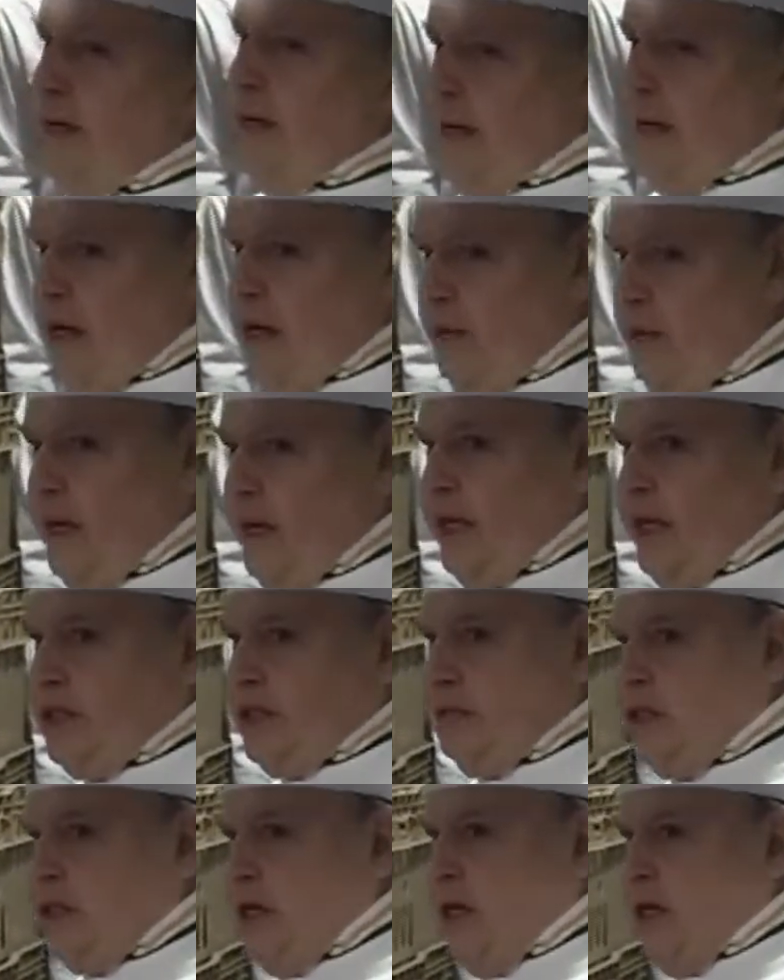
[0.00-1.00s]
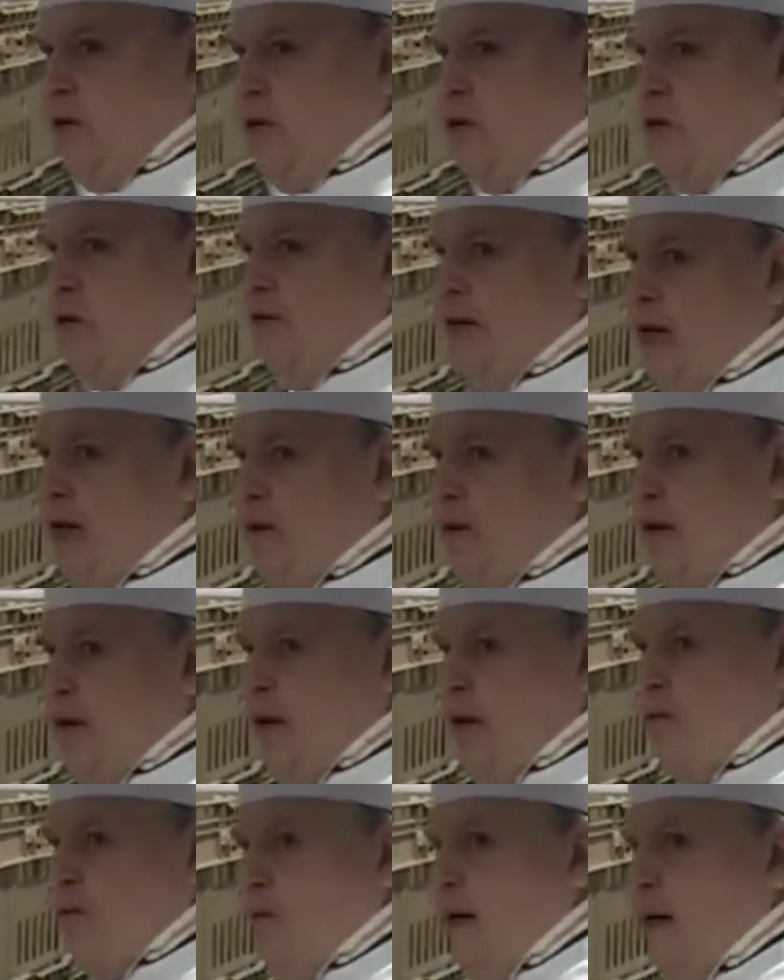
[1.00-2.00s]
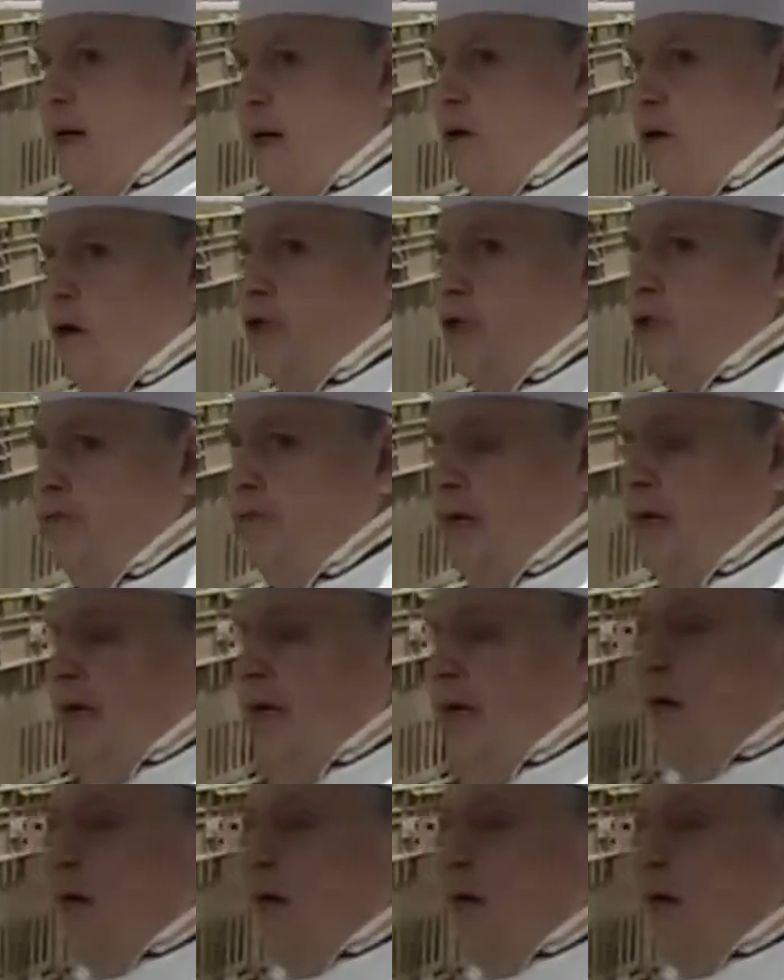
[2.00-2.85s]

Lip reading: are over there. We got some celery over there. We got romaine hearts over